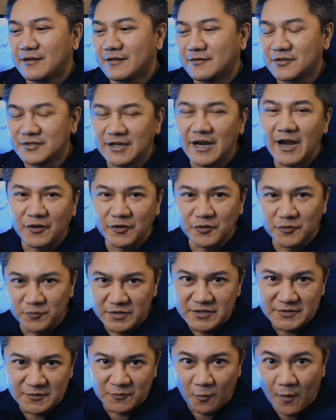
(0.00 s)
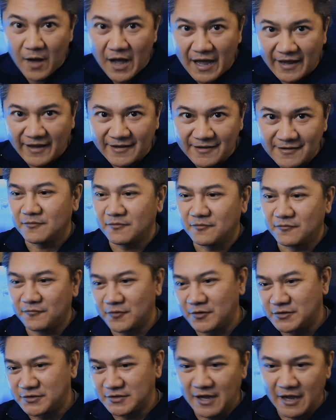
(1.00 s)
There's a lot of good reason why.
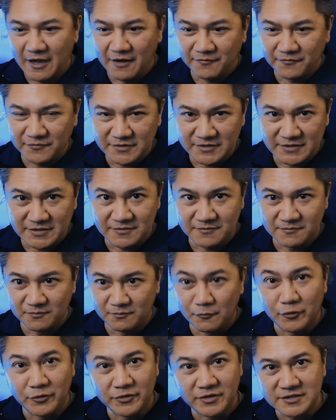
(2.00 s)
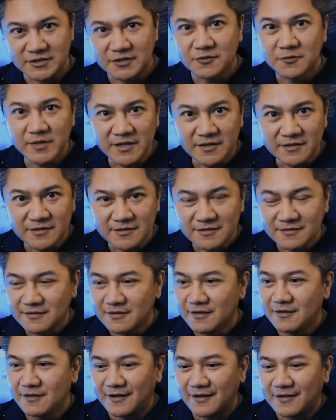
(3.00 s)
First off, it's more discreet,
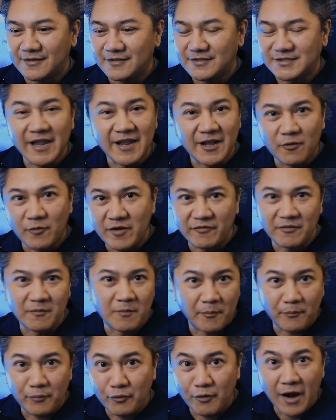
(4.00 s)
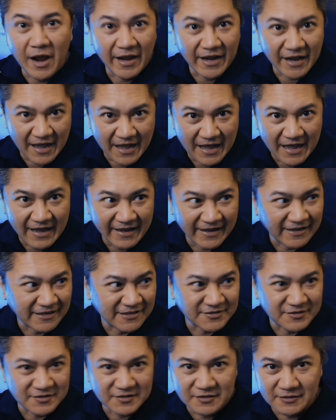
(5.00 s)
staying away from a prying
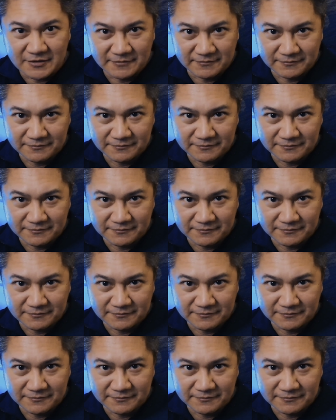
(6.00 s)
eyes of,